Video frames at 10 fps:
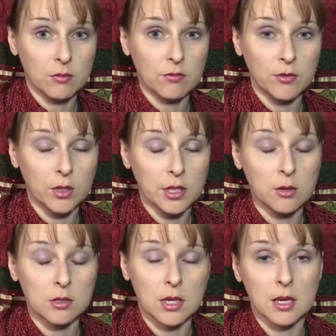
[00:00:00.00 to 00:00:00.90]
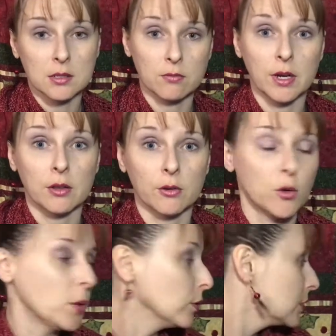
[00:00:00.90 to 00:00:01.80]
fully use it as a regular
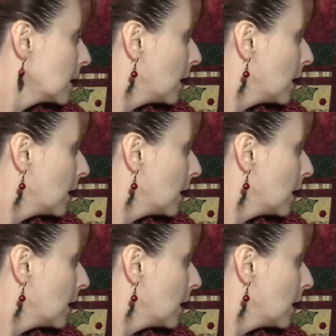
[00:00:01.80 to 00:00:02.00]
quilt.